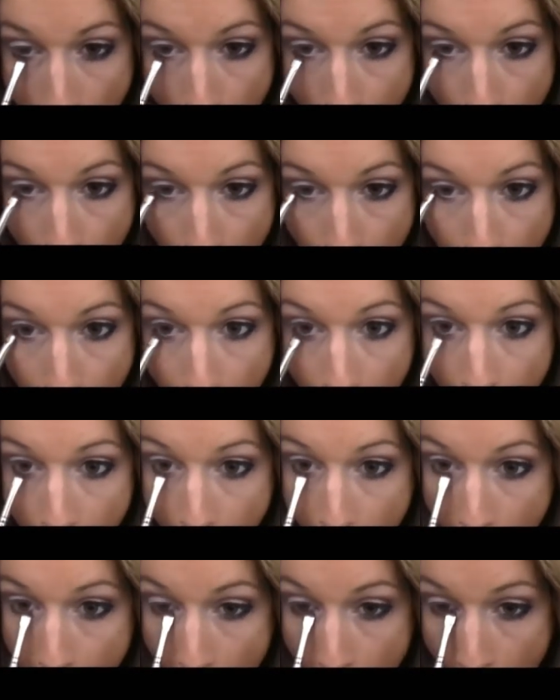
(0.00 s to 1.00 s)

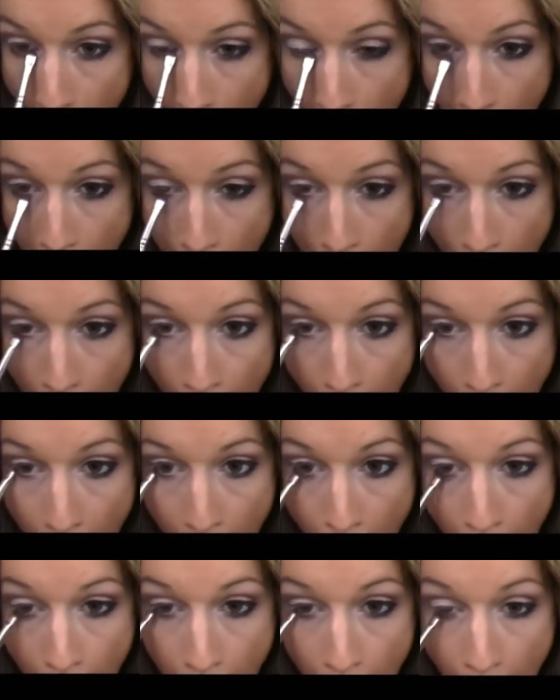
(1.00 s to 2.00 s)

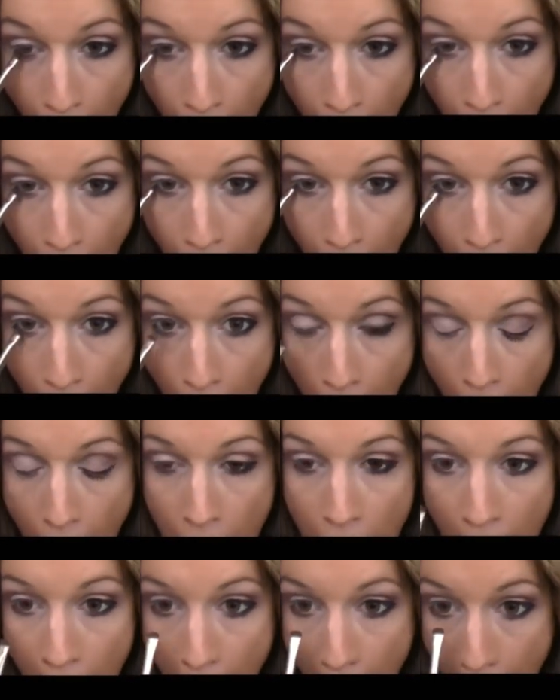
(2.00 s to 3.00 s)

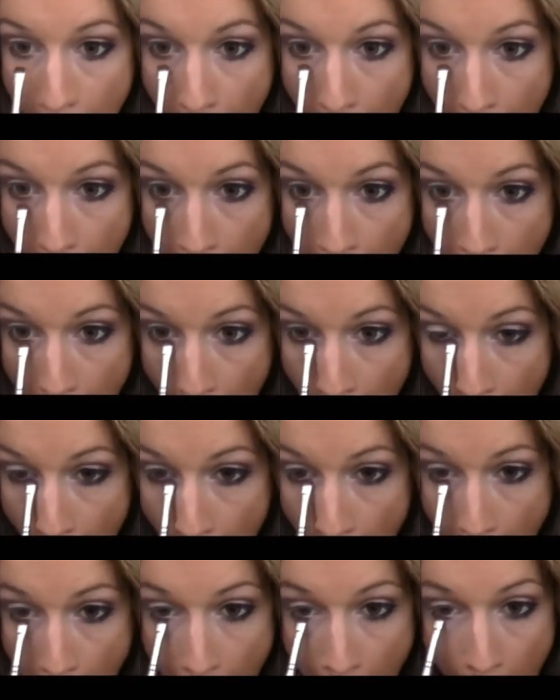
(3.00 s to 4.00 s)

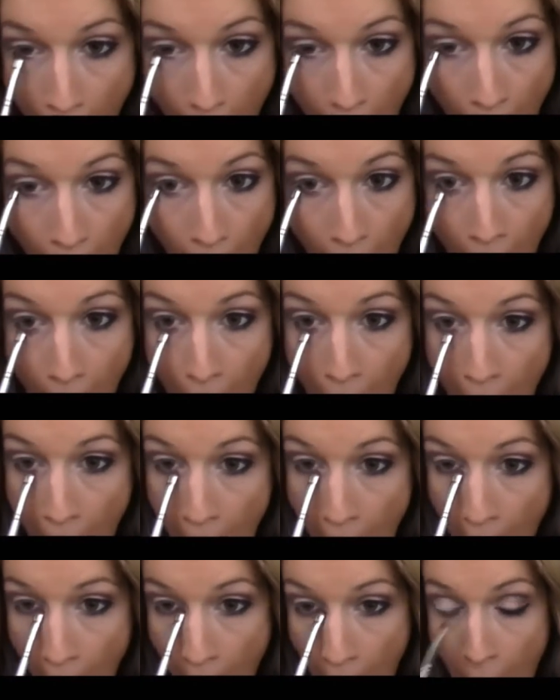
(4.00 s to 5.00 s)

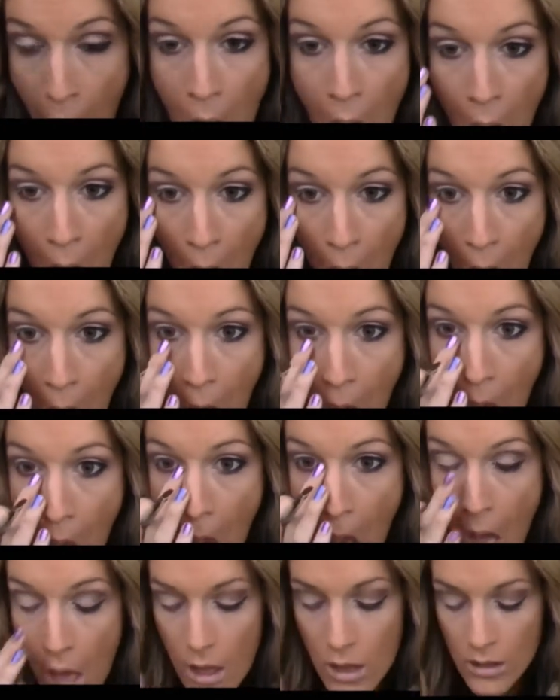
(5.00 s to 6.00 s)

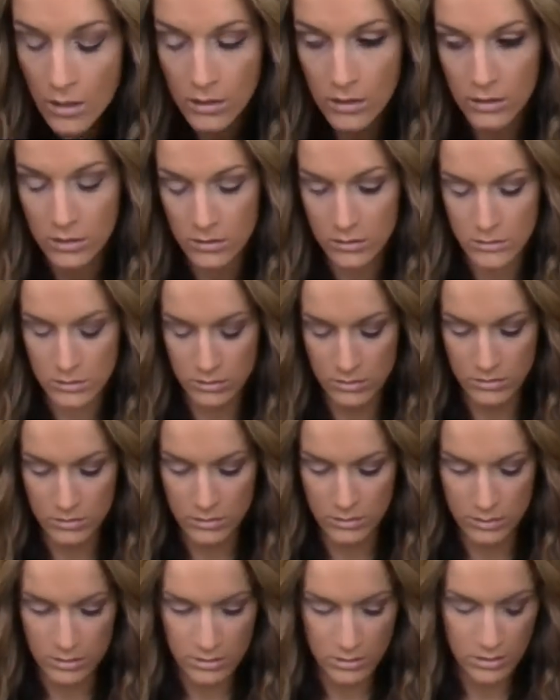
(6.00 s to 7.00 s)

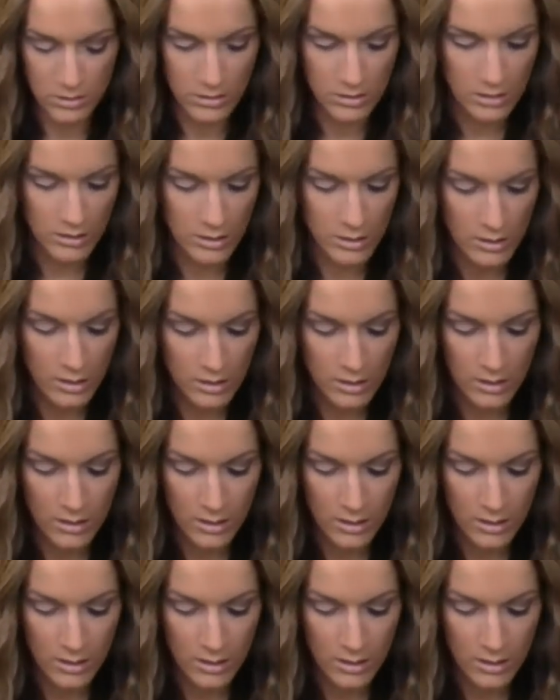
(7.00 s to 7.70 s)
(silence)